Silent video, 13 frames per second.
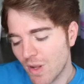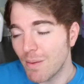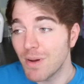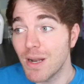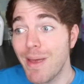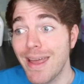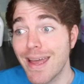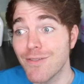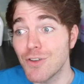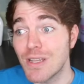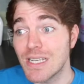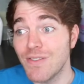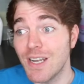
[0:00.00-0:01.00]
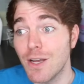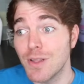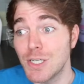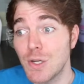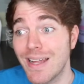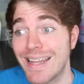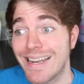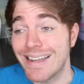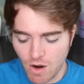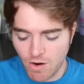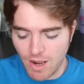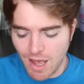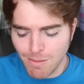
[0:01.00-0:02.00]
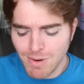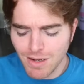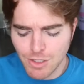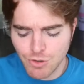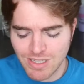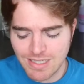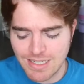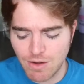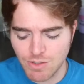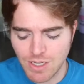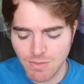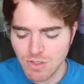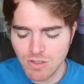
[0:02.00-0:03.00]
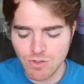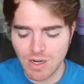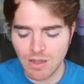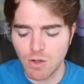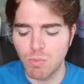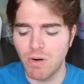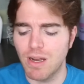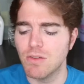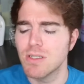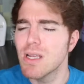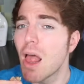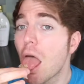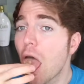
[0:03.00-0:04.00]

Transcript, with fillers: What I'm gonna make after this video in the toilet. All right, I'm not gonna try the sandwich. I'm just gonna try the little browns.